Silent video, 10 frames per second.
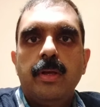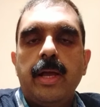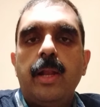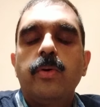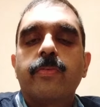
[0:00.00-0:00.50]

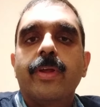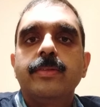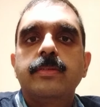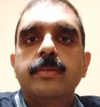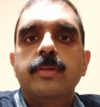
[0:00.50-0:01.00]
Hello
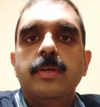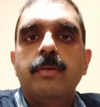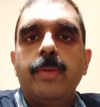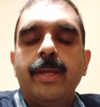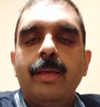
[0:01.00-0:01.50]
friends,
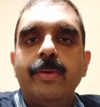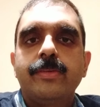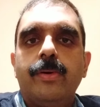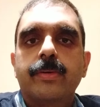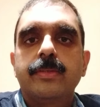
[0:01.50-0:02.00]
my name is
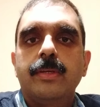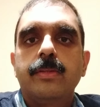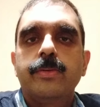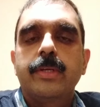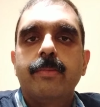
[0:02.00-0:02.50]
Dr.
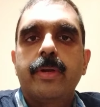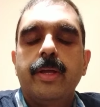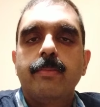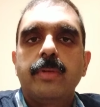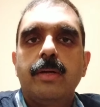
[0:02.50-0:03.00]
Santosh
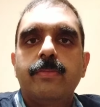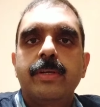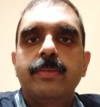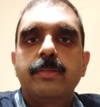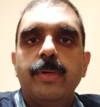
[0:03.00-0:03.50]
Abraham. I'm one
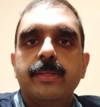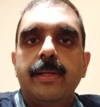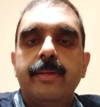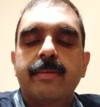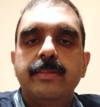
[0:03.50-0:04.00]
of the
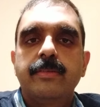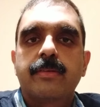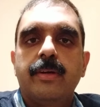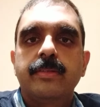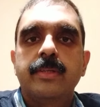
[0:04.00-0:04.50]
specialty
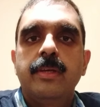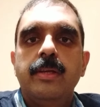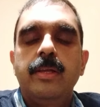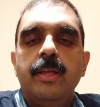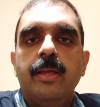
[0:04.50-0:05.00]
registrars
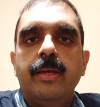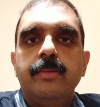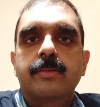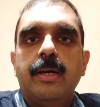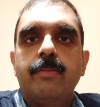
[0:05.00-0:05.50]
in
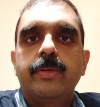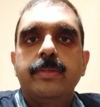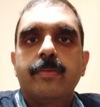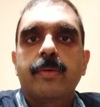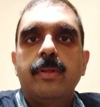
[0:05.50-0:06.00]
Scarborough
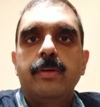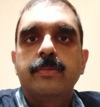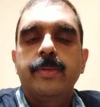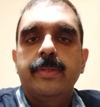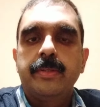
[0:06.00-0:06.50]
General
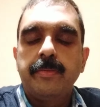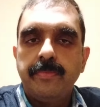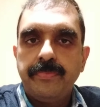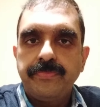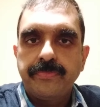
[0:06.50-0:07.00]
Hospital.
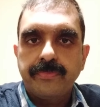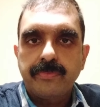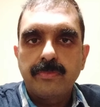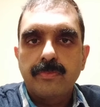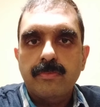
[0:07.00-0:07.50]

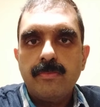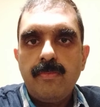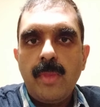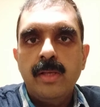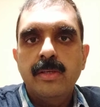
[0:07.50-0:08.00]

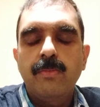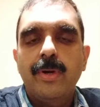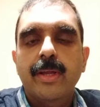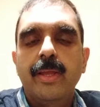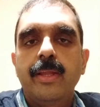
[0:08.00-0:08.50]
So I'm
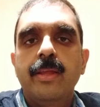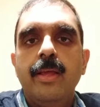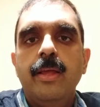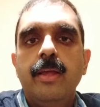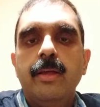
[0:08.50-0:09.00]
working in
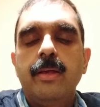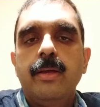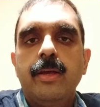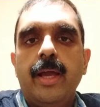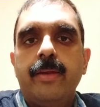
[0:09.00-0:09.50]

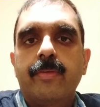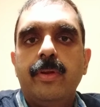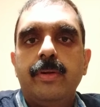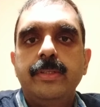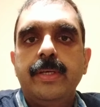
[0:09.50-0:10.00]

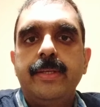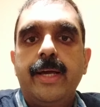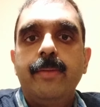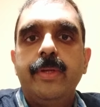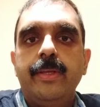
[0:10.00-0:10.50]
endocrinology and
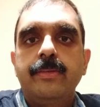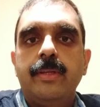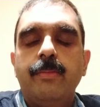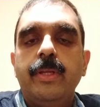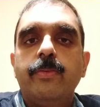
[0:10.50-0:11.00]
diabetes, and
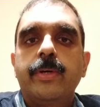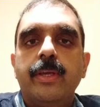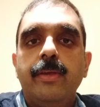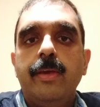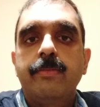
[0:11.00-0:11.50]
I've been working
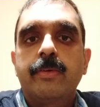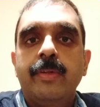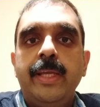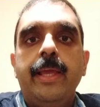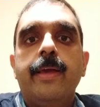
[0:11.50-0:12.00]
here for a
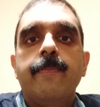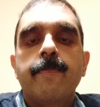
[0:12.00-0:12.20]
year.